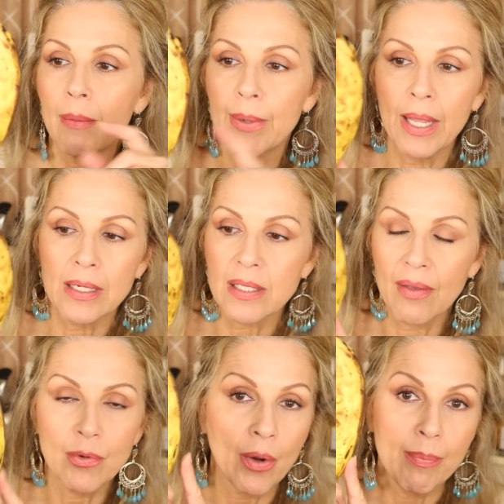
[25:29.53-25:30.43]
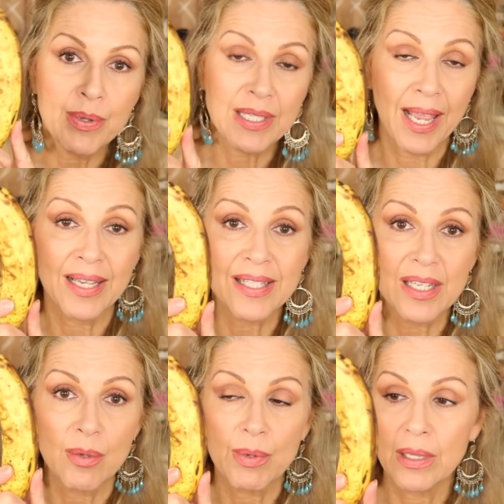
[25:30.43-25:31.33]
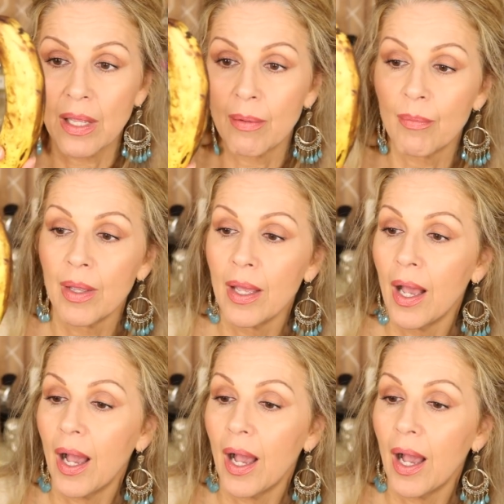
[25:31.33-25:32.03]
Bananas have great potassium in them.